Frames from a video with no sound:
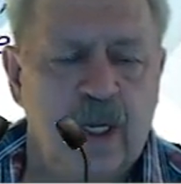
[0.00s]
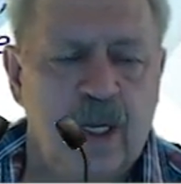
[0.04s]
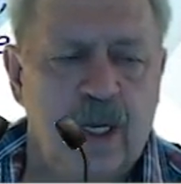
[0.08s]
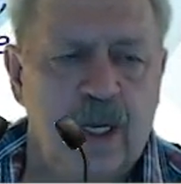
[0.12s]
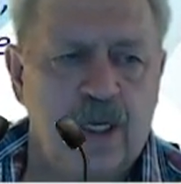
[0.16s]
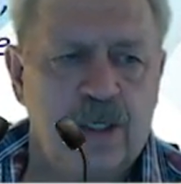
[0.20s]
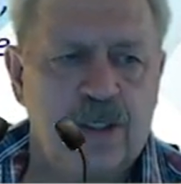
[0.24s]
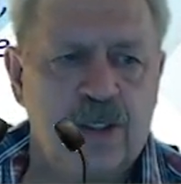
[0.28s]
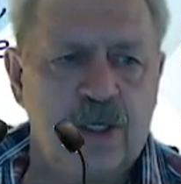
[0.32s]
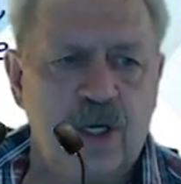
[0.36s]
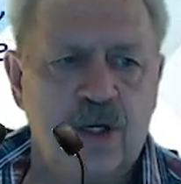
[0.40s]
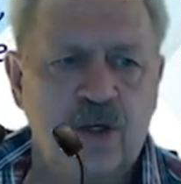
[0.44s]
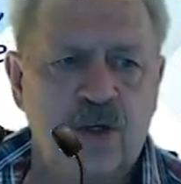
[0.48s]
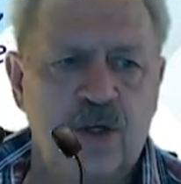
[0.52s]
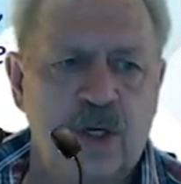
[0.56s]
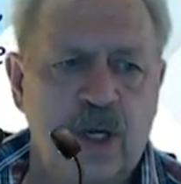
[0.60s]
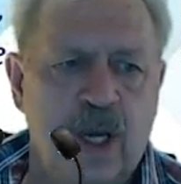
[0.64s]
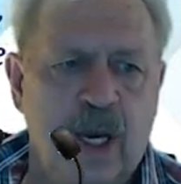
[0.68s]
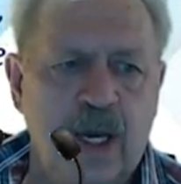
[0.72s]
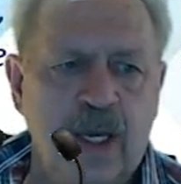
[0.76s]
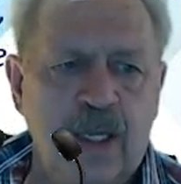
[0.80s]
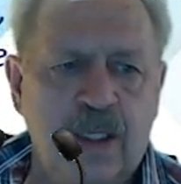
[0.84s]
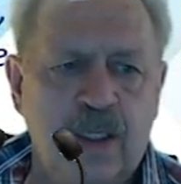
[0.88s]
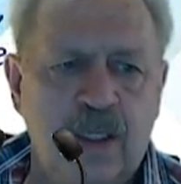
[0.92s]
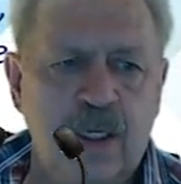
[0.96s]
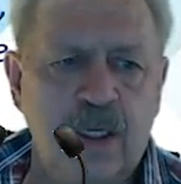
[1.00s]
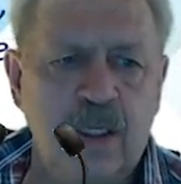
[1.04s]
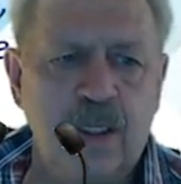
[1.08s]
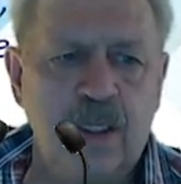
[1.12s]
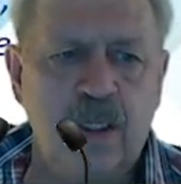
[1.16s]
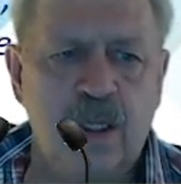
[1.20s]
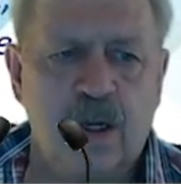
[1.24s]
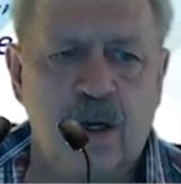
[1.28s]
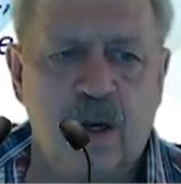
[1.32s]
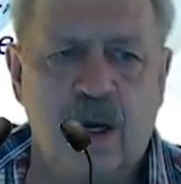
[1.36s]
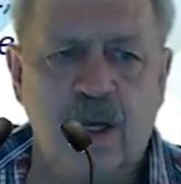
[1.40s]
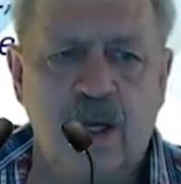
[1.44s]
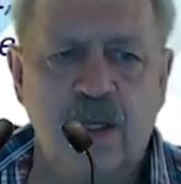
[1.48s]
Section 18,
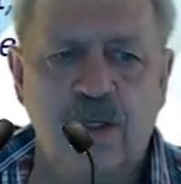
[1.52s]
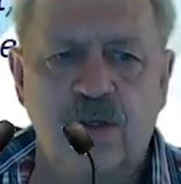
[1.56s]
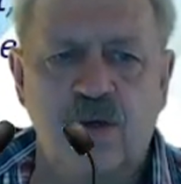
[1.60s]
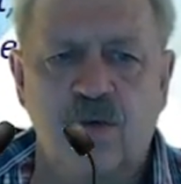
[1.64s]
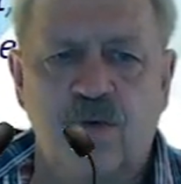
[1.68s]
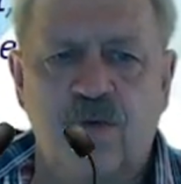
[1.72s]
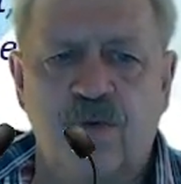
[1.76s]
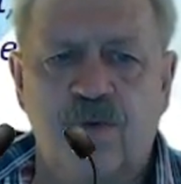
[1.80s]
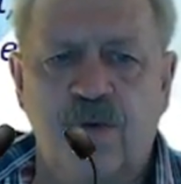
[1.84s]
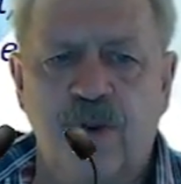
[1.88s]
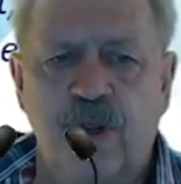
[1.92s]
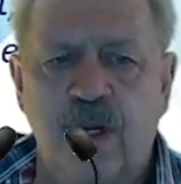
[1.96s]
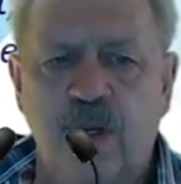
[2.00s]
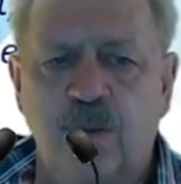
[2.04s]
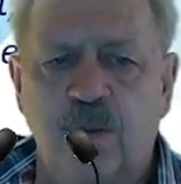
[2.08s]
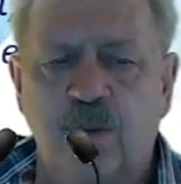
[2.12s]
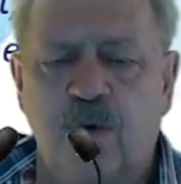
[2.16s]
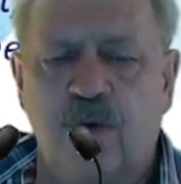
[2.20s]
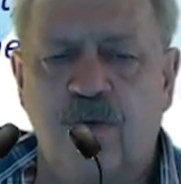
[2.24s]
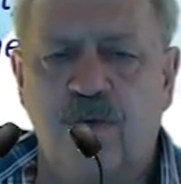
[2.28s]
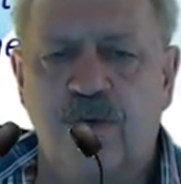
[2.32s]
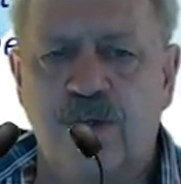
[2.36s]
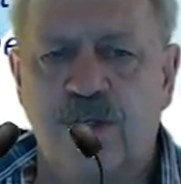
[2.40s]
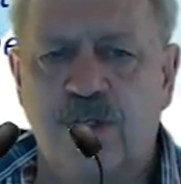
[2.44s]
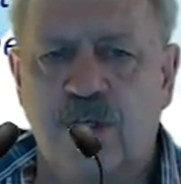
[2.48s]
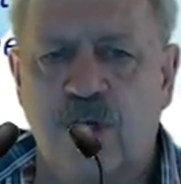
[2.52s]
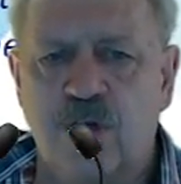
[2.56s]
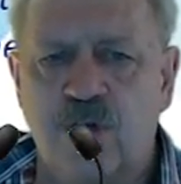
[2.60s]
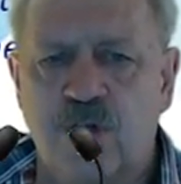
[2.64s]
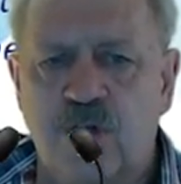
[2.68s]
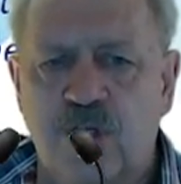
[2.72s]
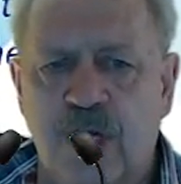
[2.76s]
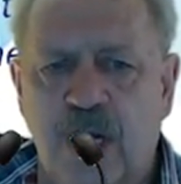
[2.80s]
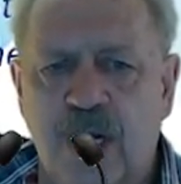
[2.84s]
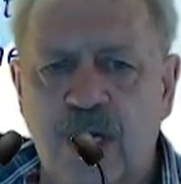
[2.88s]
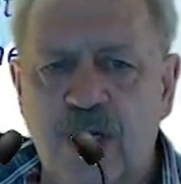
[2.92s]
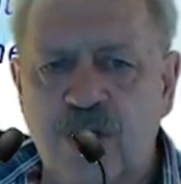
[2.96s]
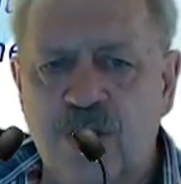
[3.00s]
the rights of freedom of
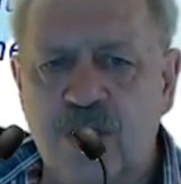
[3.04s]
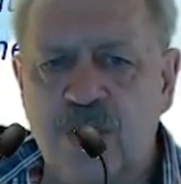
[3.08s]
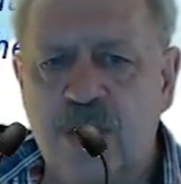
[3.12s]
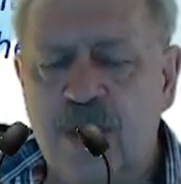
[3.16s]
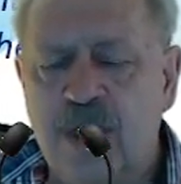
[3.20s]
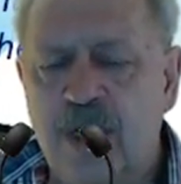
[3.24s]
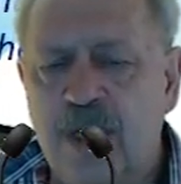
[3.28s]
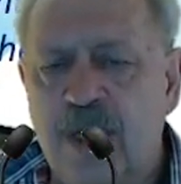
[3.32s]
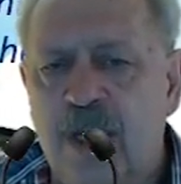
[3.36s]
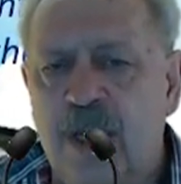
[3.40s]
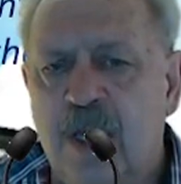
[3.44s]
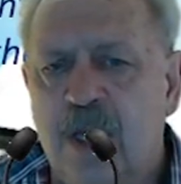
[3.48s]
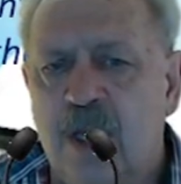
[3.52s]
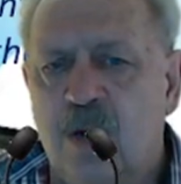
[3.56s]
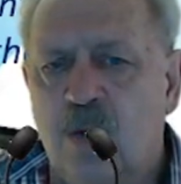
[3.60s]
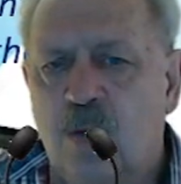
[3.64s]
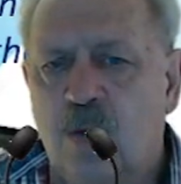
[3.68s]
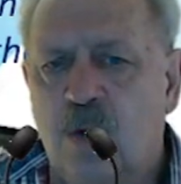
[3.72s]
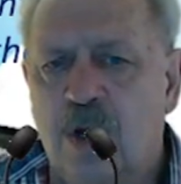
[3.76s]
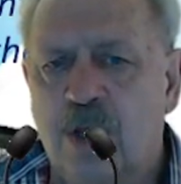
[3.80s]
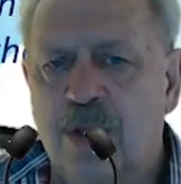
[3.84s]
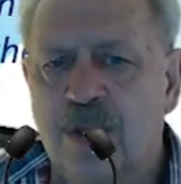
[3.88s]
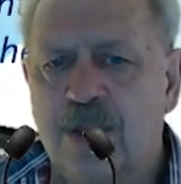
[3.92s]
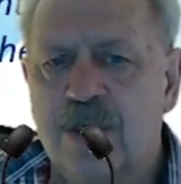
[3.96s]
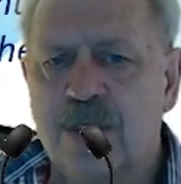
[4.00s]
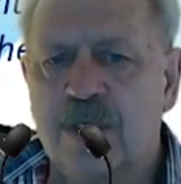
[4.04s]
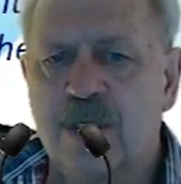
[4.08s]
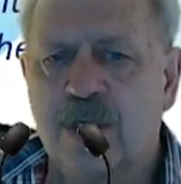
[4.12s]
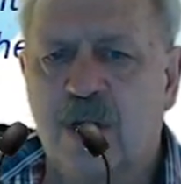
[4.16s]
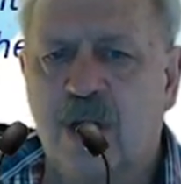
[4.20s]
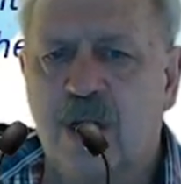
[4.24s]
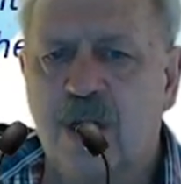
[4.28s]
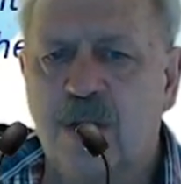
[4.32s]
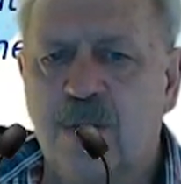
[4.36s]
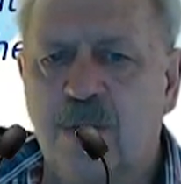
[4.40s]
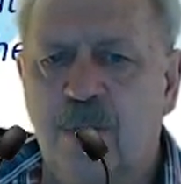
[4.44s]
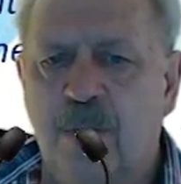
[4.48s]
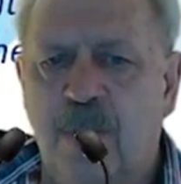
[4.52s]
association. While this
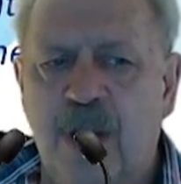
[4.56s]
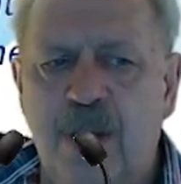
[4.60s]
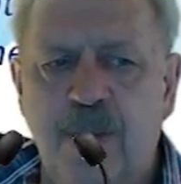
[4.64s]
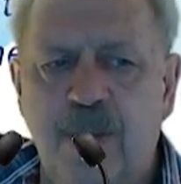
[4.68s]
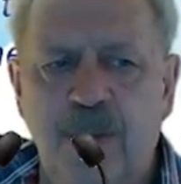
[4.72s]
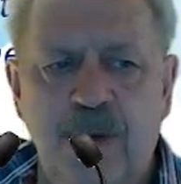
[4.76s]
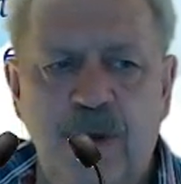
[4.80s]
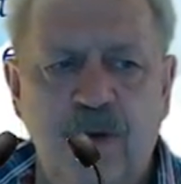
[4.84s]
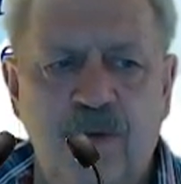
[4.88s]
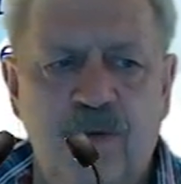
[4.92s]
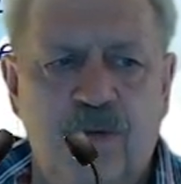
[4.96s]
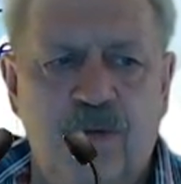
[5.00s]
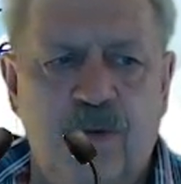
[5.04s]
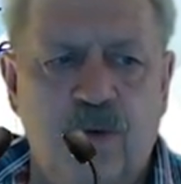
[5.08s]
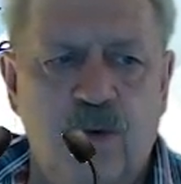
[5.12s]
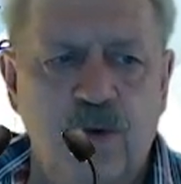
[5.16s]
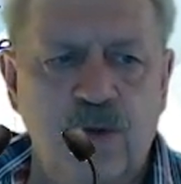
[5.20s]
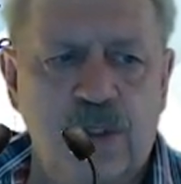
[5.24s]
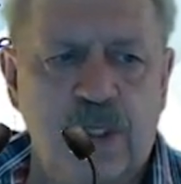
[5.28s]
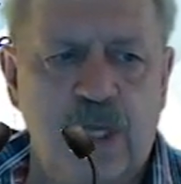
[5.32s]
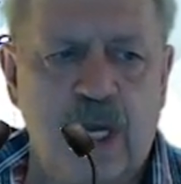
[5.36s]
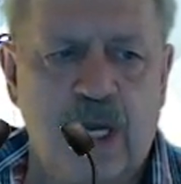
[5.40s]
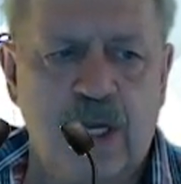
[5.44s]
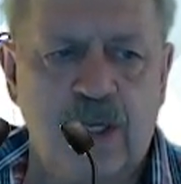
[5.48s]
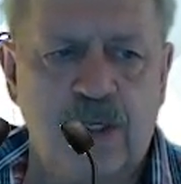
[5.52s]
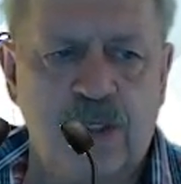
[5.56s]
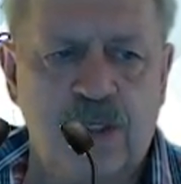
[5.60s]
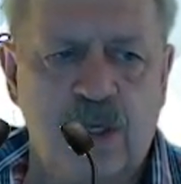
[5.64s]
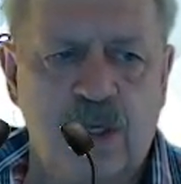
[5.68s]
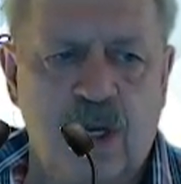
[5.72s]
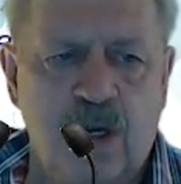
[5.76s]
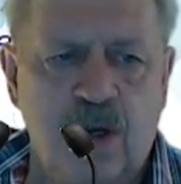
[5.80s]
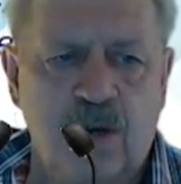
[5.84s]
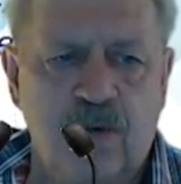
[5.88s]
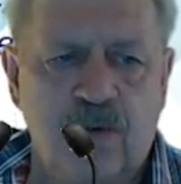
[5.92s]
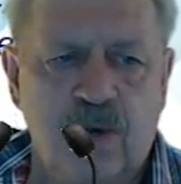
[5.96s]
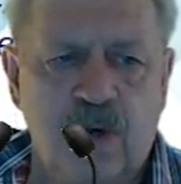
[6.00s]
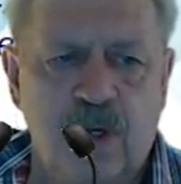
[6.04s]
right may be enforced
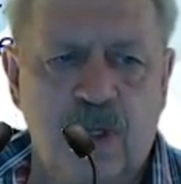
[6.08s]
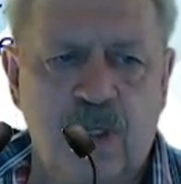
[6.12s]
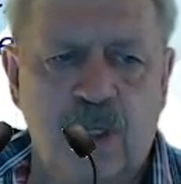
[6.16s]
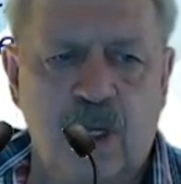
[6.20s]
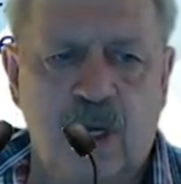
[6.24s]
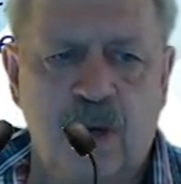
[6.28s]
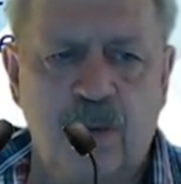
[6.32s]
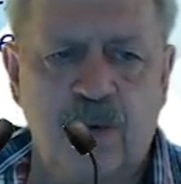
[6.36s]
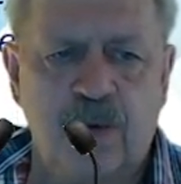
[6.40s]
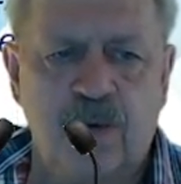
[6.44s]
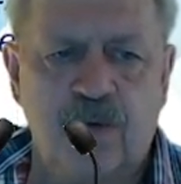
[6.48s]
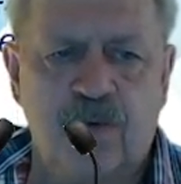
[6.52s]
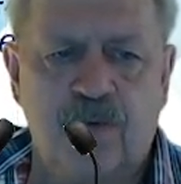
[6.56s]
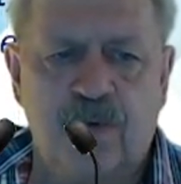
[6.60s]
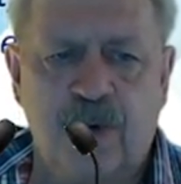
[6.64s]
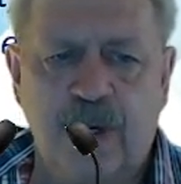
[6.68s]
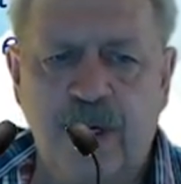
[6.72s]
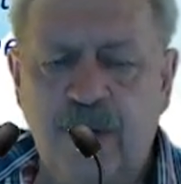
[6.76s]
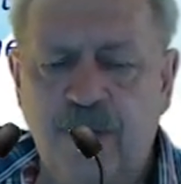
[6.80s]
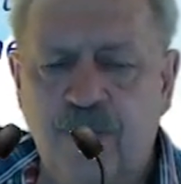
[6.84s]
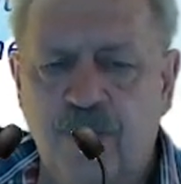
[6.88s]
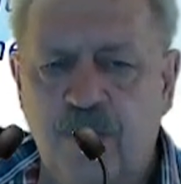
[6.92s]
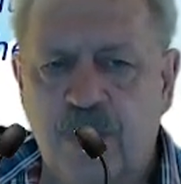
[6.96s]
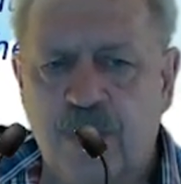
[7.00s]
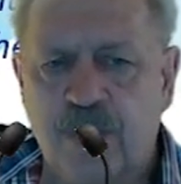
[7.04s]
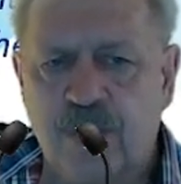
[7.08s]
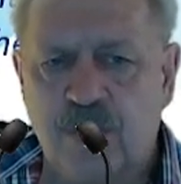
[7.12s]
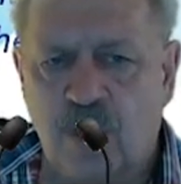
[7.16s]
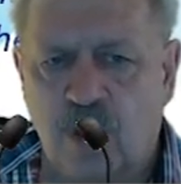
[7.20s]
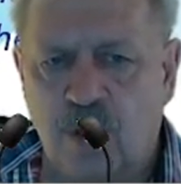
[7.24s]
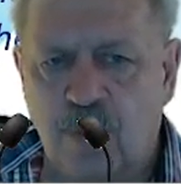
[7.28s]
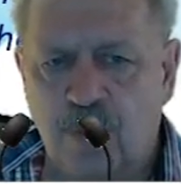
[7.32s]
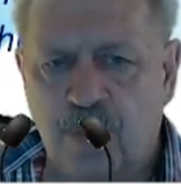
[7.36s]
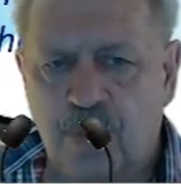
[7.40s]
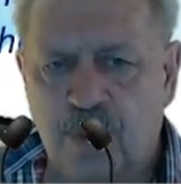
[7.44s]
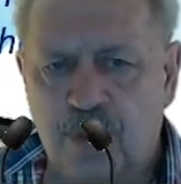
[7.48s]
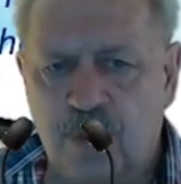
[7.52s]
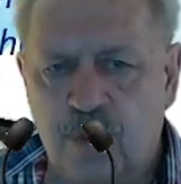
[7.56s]
outside of a retirement fund, for
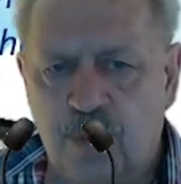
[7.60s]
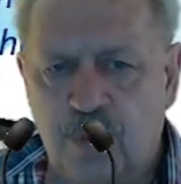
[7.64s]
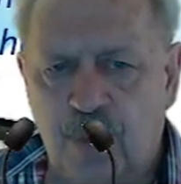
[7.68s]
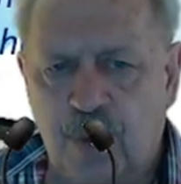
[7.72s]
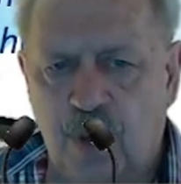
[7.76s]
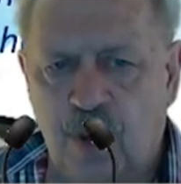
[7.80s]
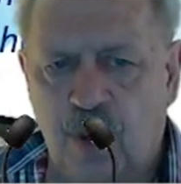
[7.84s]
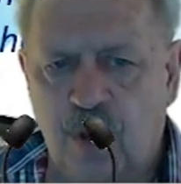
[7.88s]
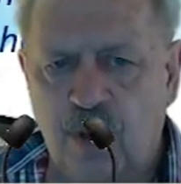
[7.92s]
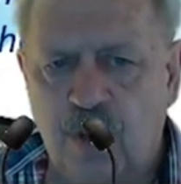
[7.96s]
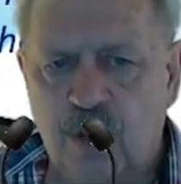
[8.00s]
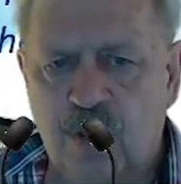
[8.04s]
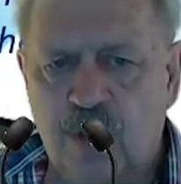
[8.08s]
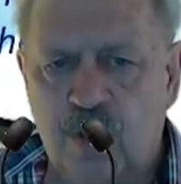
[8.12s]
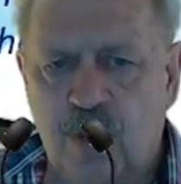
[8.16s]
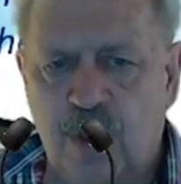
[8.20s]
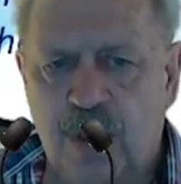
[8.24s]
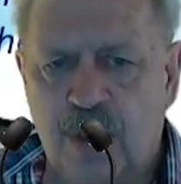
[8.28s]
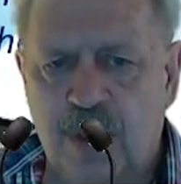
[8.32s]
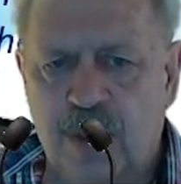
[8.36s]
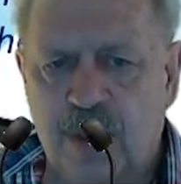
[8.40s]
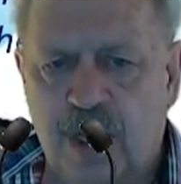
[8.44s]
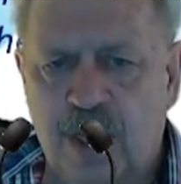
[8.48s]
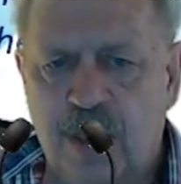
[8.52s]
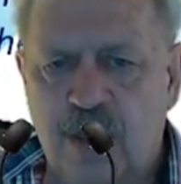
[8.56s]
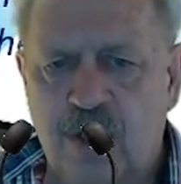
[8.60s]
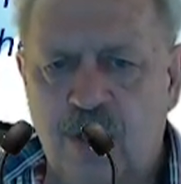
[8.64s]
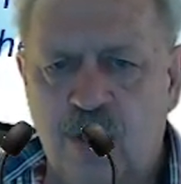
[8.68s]
example, to belong to a trade